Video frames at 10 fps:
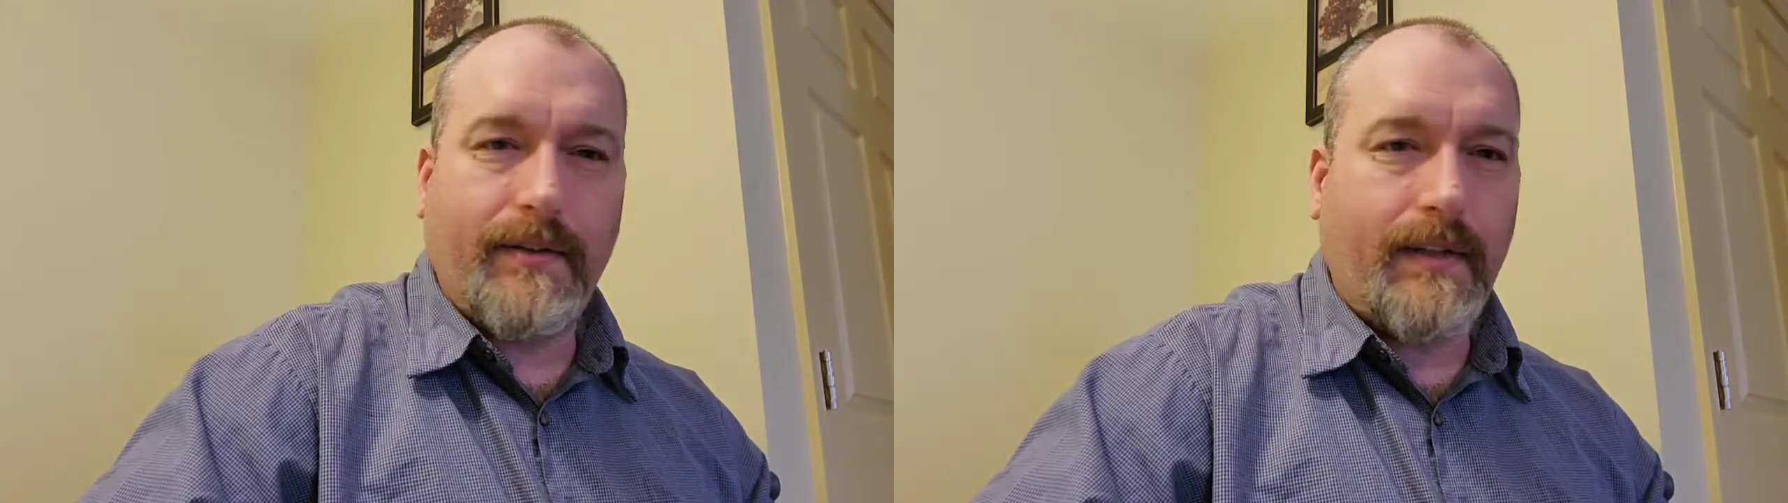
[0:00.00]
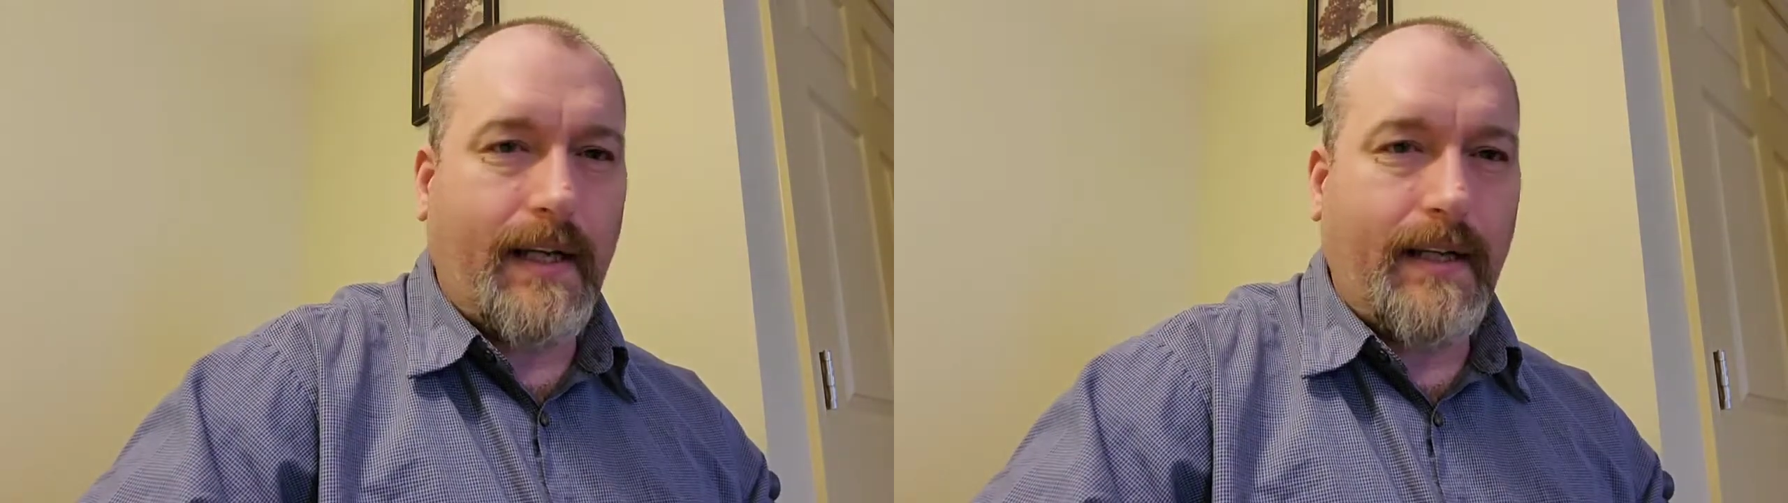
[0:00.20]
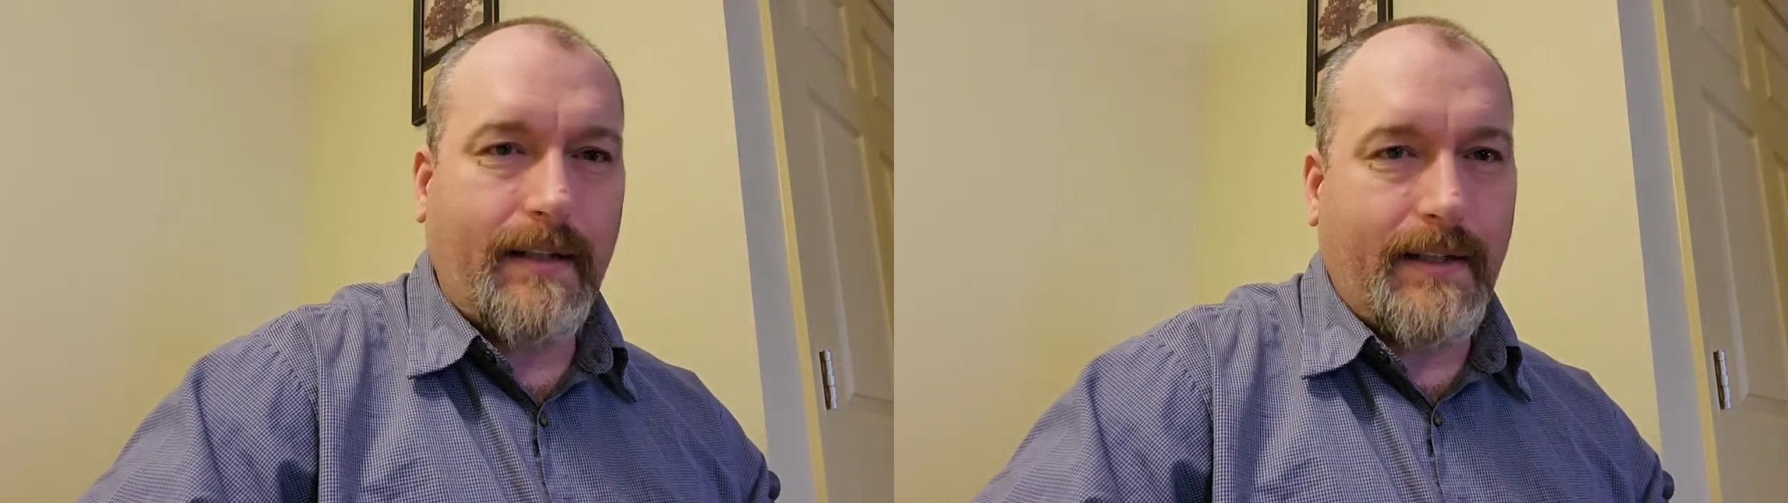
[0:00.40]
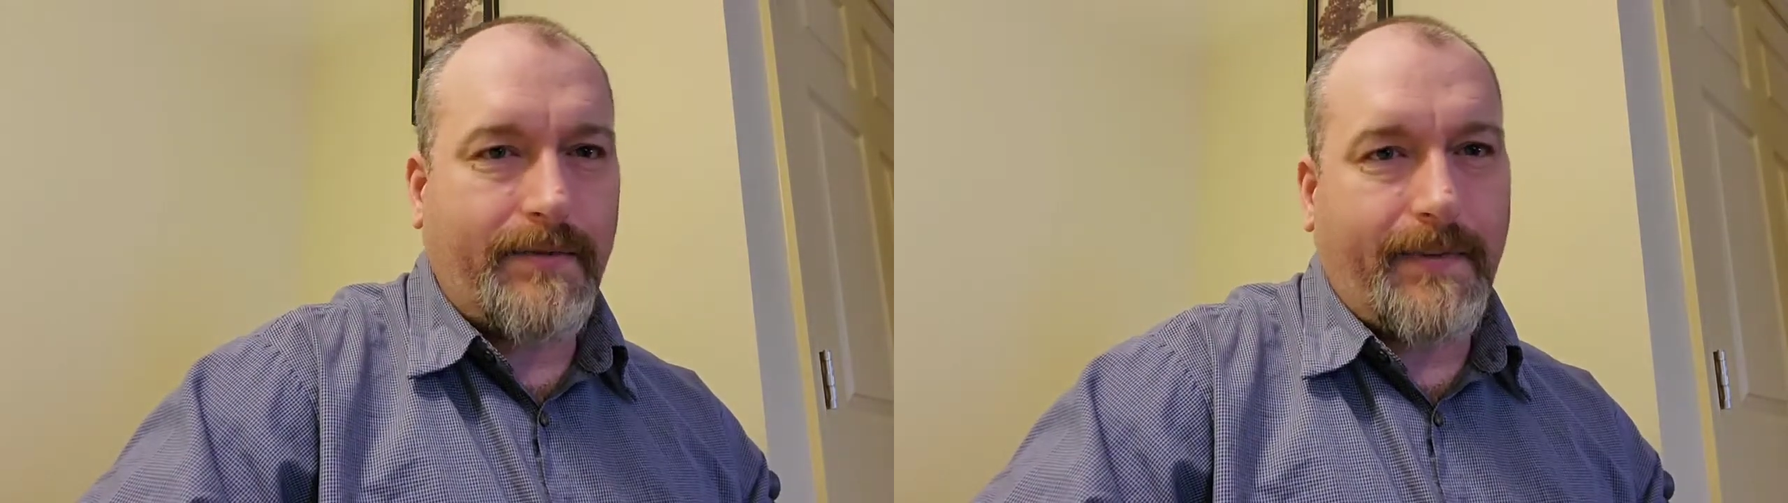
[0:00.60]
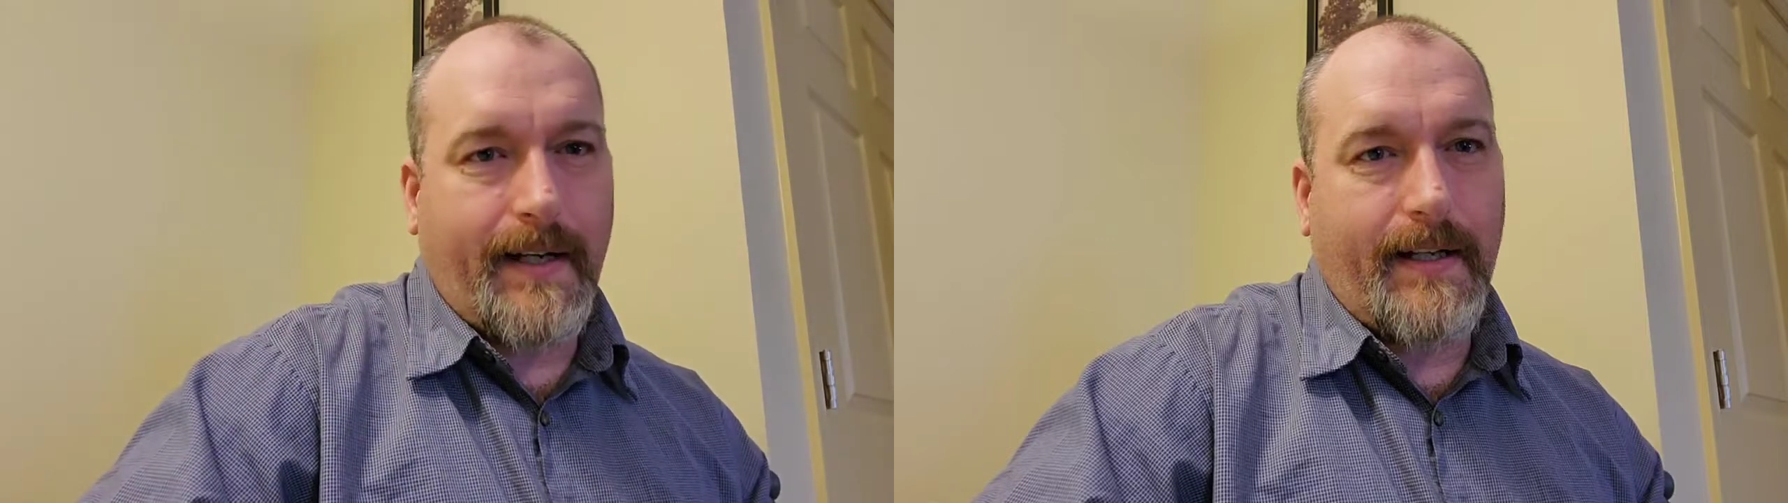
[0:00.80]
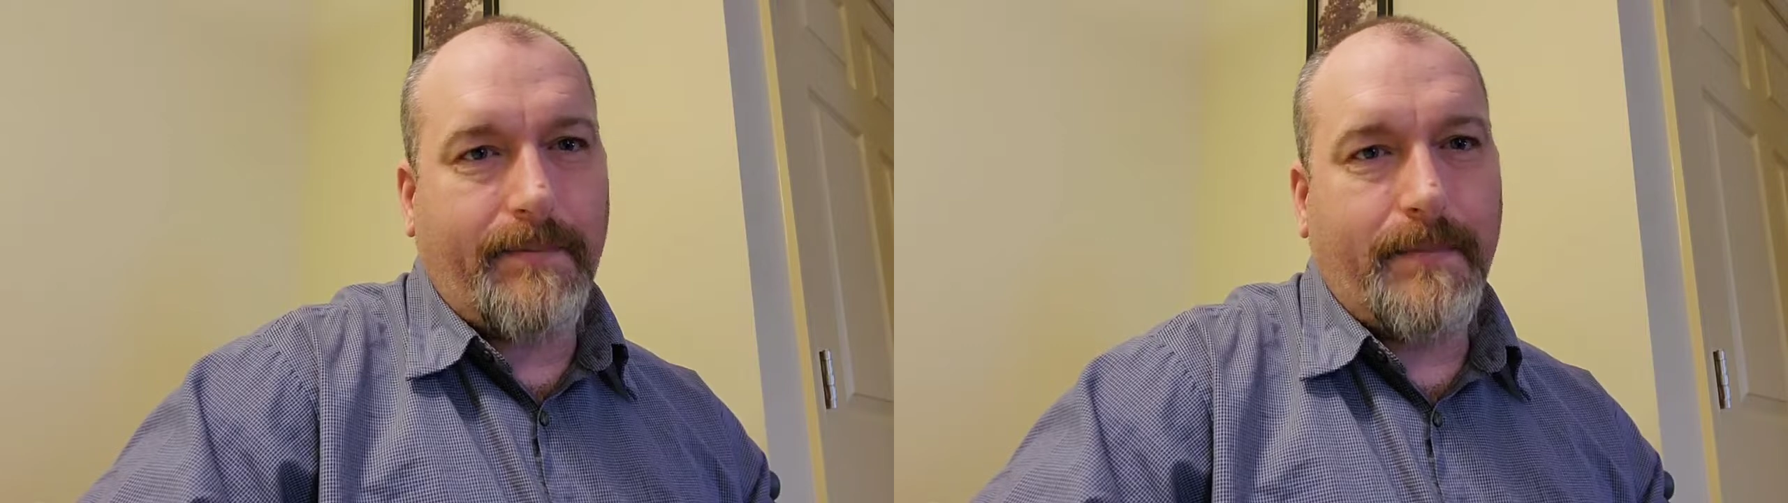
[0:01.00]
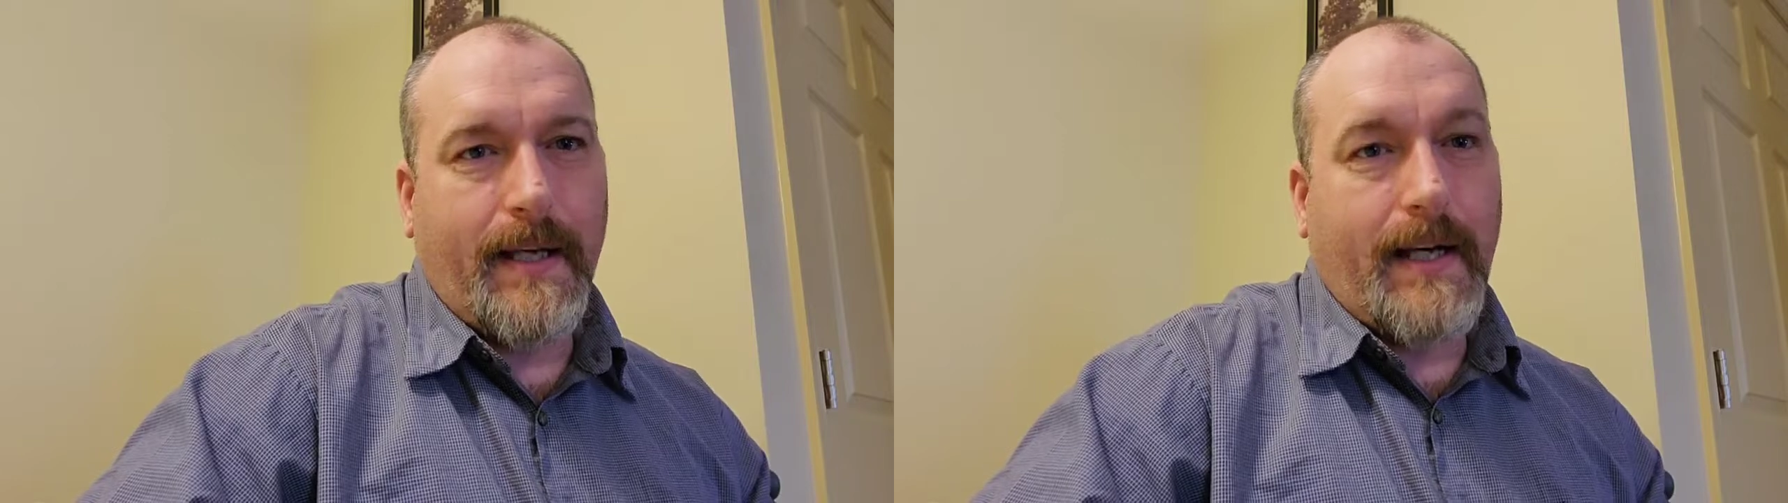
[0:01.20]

okay. That's fine.